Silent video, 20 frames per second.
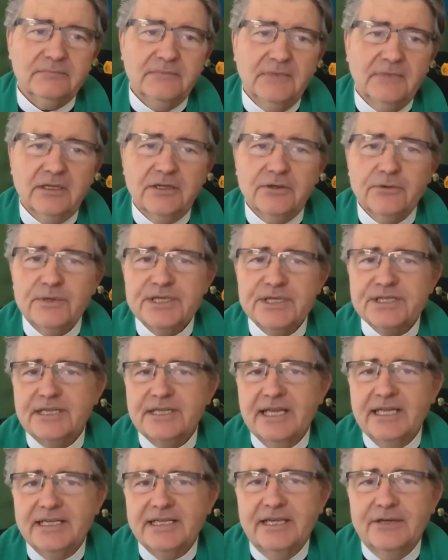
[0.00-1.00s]
In our recent
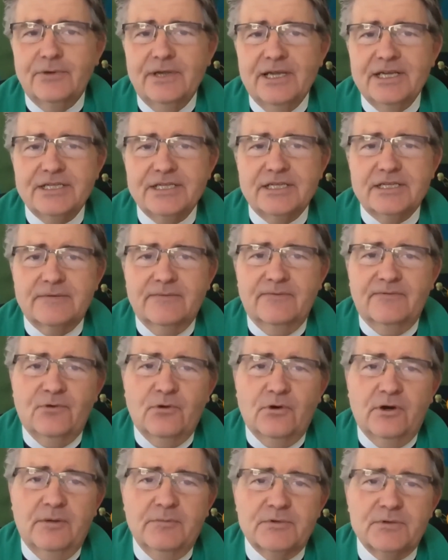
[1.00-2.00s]
anti-racism
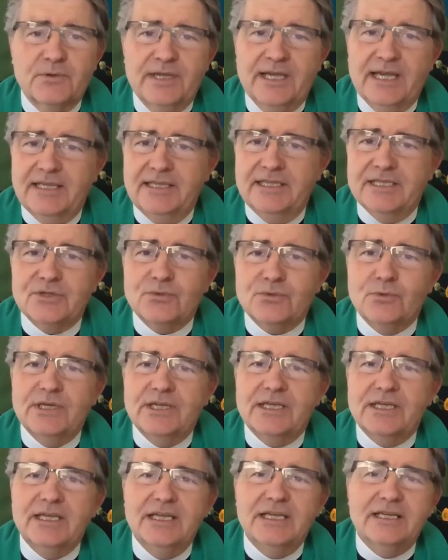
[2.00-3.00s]
forums we had this
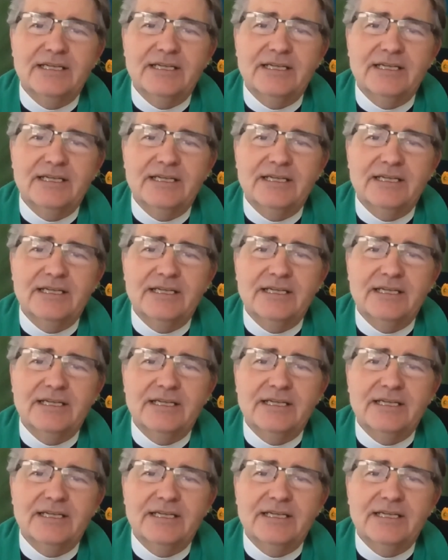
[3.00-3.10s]
week,